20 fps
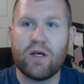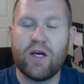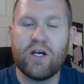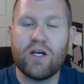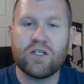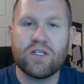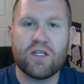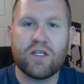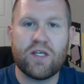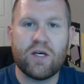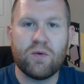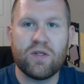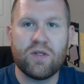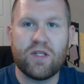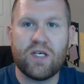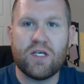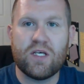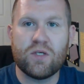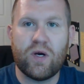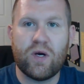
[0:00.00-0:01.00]
here's the thing with
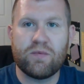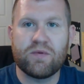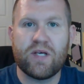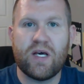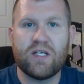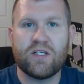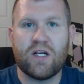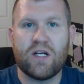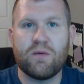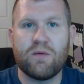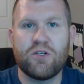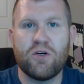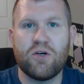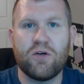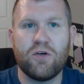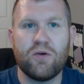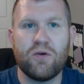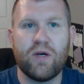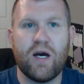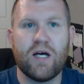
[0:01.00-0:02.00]
these websites that I'm showing
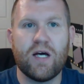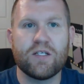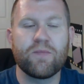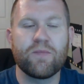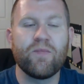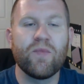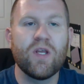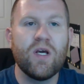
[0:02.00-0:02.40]
you guys.